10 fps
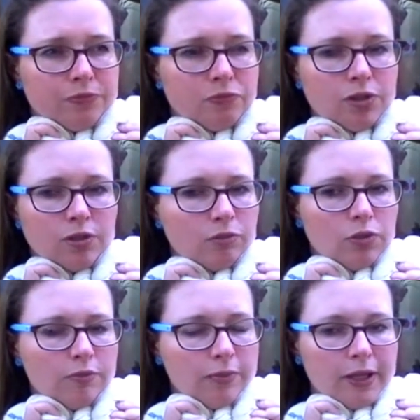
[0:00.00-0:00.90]

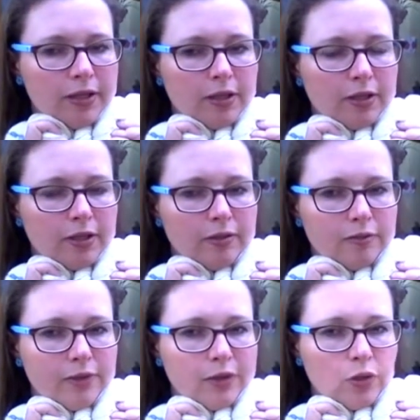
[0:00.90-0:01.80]
Wouldn't make a
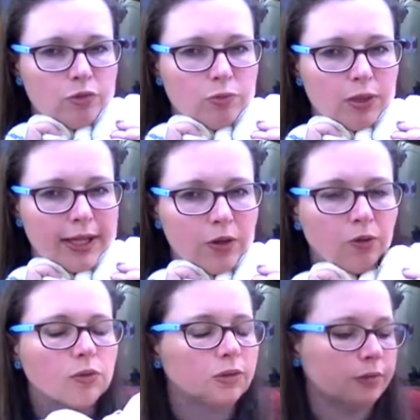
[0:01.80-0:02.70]
very comfortable
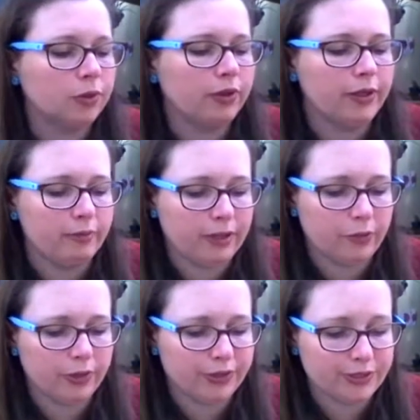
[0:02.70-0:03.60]
cowl, but it might
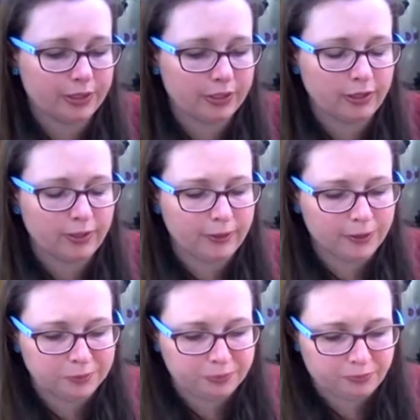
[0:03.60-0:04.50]
work as a
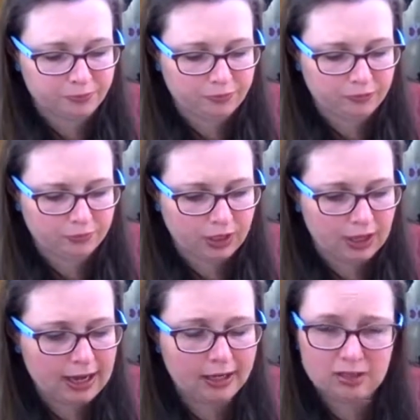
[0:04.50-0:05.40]

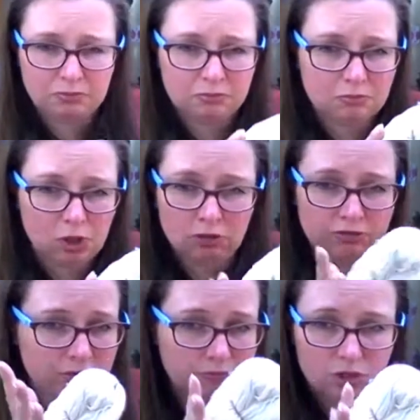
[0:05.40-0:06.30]
hat,
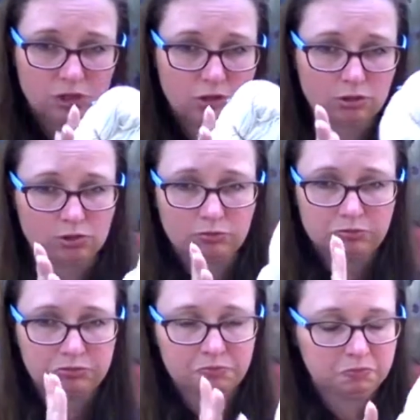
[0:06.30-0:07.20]
gloves, socks.
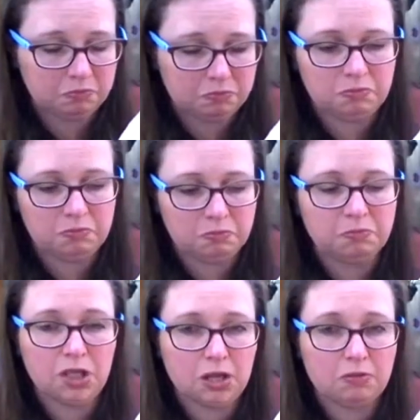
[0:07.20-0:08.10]

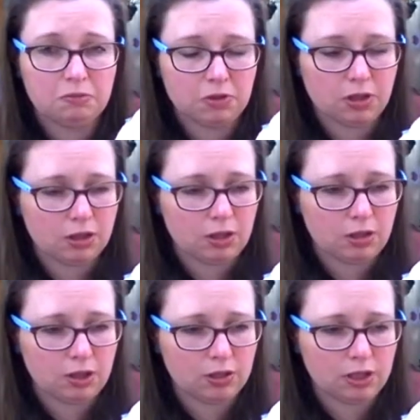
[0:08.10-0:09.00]
Yeah, I
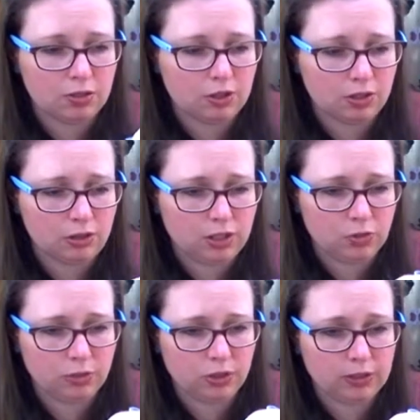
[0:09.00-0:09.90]
think
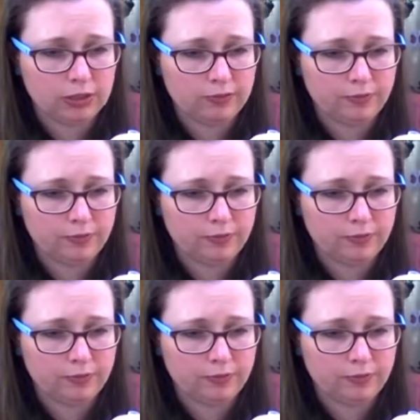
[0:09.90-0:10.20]
that'd work well.